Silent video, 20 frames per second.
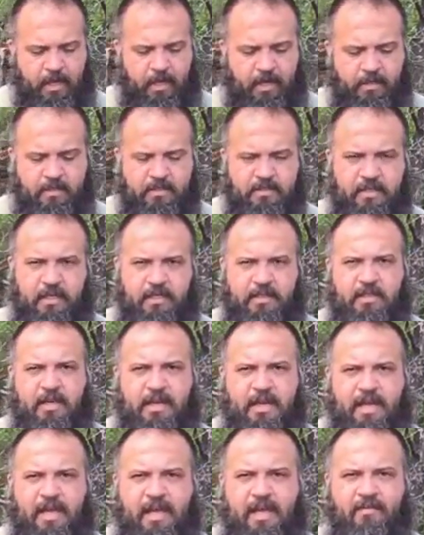And this kit that
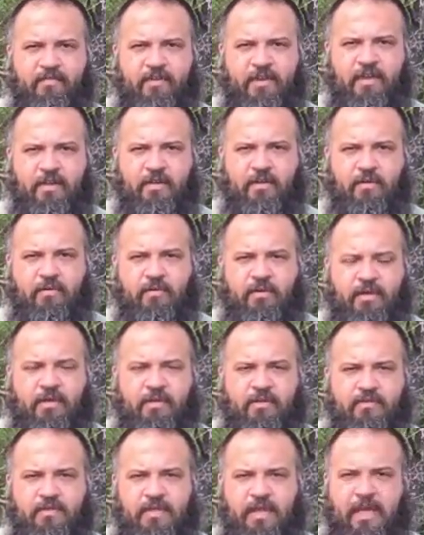I have here
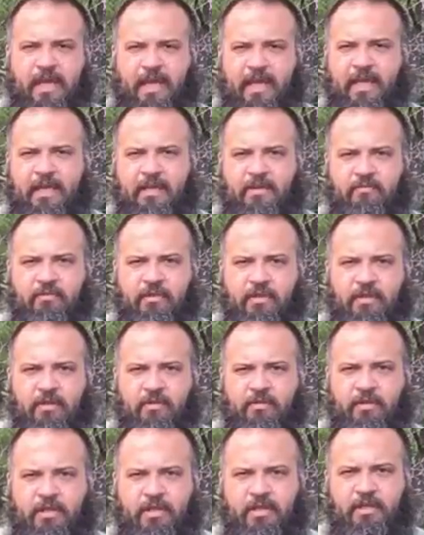is a hand
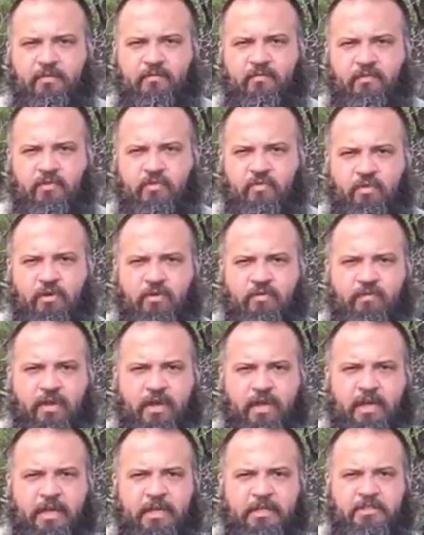reloading kit for 12
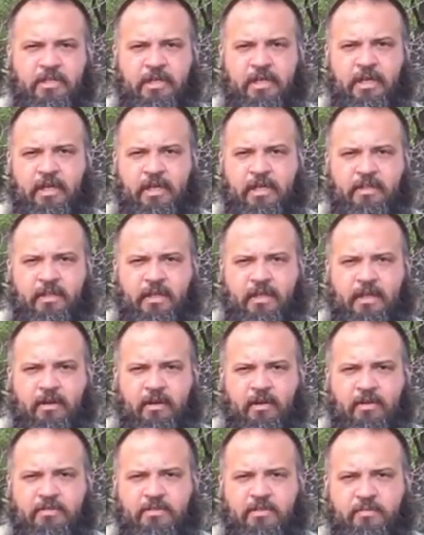gauge that can
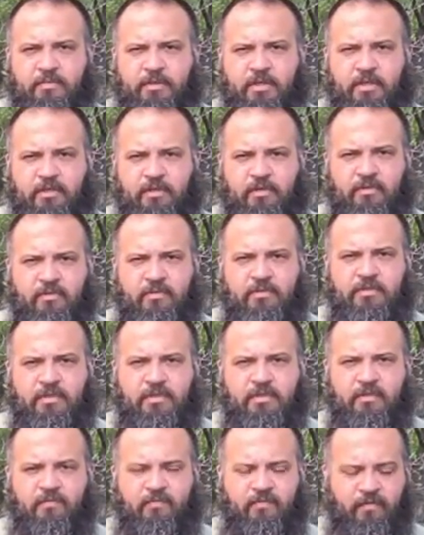also be used
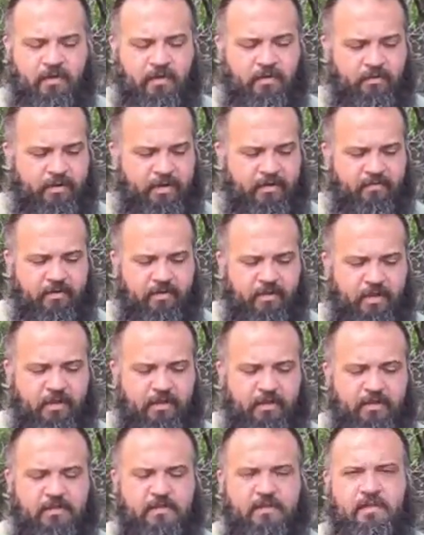in the field.
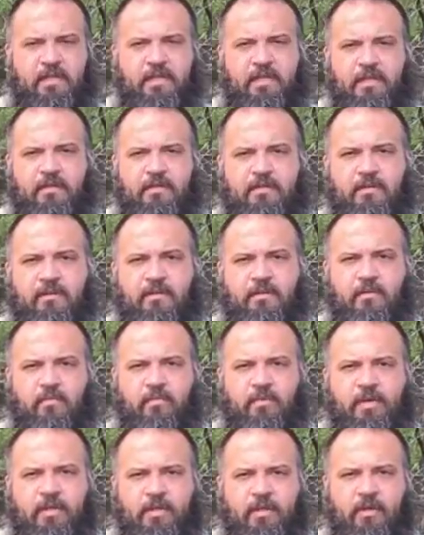Everything that's needed to
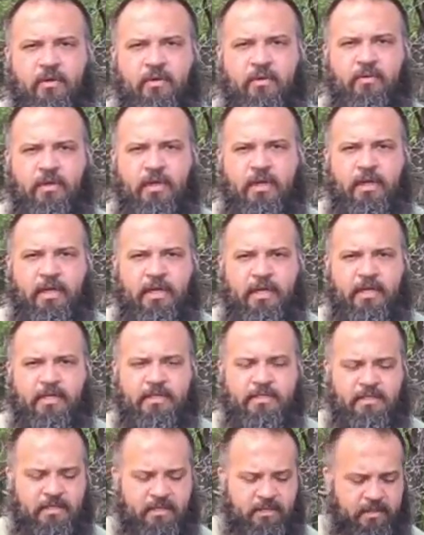reload
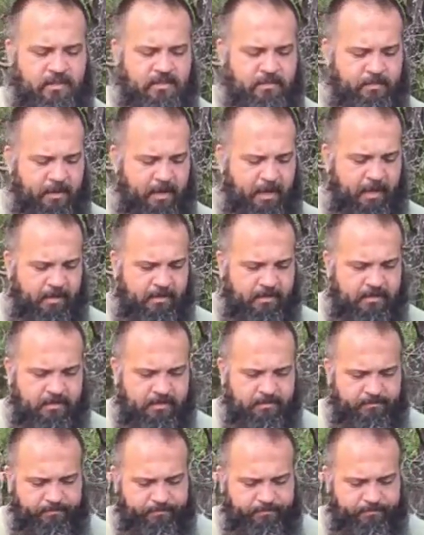is in this box.